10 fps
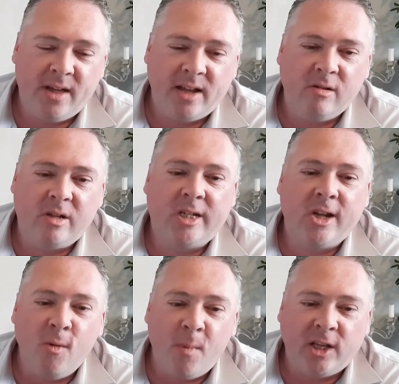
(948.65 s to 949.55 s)
Thank you
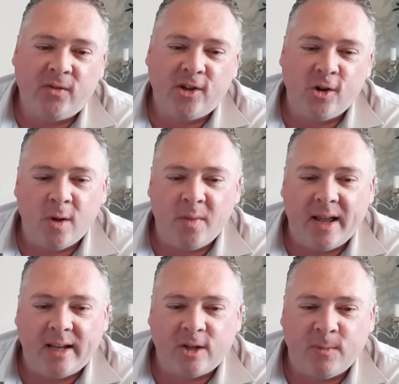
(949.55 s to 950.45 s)
so much for doing this,